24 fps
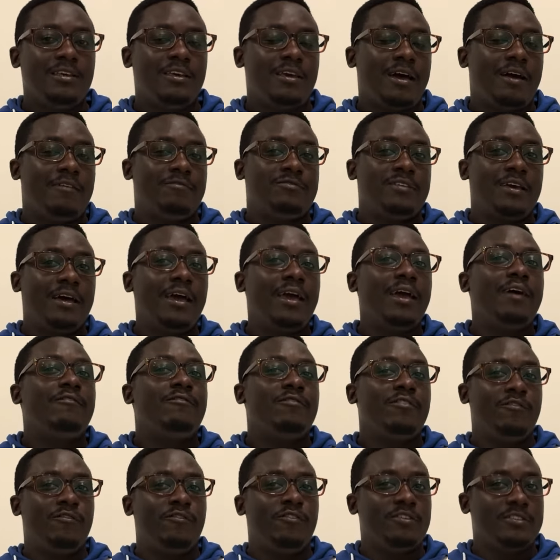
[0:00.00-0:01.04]
after
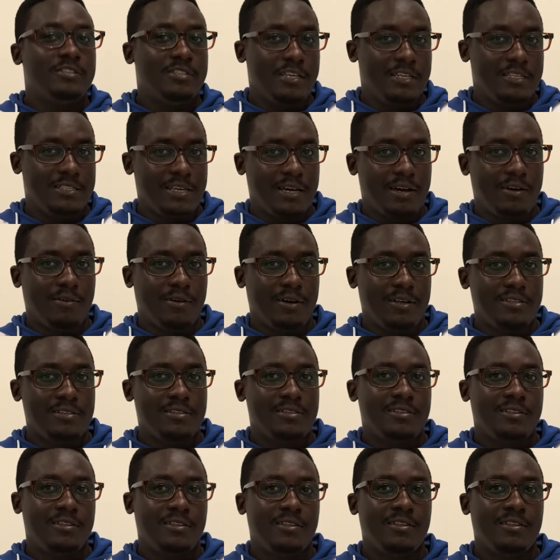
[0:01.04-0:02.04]
every 48 hours,